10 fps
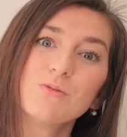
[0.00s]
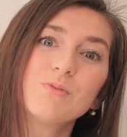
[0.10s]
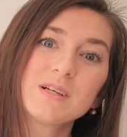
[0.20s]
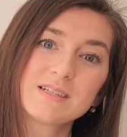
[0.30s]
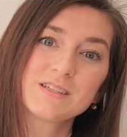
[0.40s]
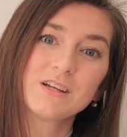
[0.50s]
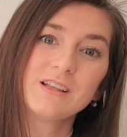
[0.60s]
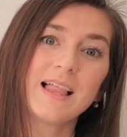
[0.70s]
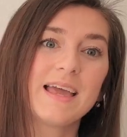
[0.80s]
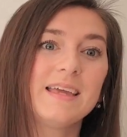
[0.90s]
brings a ton of
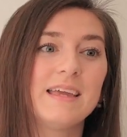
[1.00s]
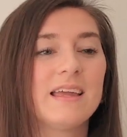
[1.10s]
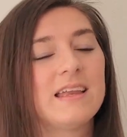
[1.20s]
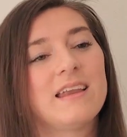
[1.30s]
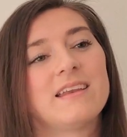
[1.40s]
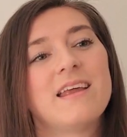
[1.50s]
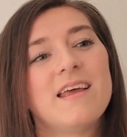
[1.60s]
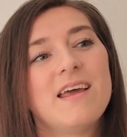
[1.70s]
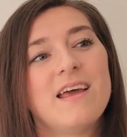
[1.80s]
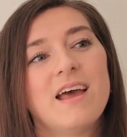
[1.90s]
light in, and
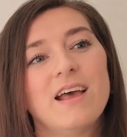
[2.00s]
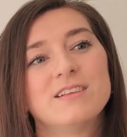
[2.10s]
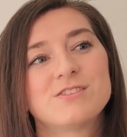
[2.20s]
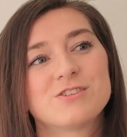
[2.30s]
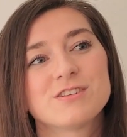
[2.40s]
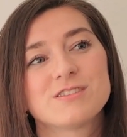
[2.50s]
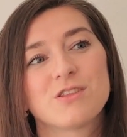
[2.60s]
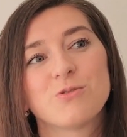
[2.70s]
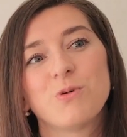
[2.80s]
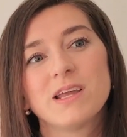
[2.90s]
it's just
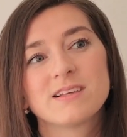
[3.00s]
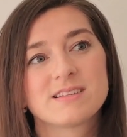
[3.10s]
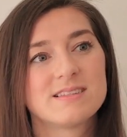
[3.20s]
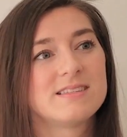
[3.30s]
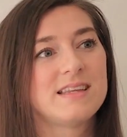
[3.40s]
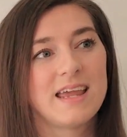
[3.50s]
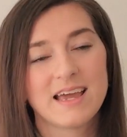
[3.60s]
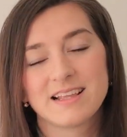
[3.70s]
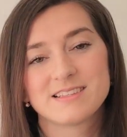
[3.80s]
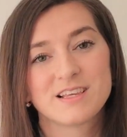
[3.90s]
the way it
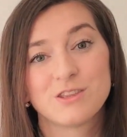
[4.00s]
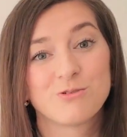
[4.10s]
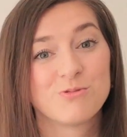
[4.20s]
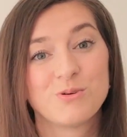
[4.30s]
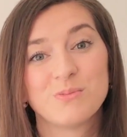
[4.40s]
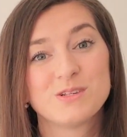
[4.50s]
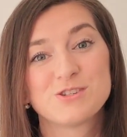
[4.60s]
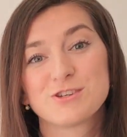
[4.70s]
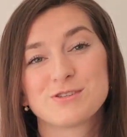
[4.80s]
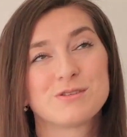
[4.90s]
stands in the room is
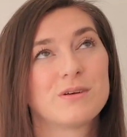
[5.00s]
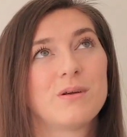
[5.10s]
just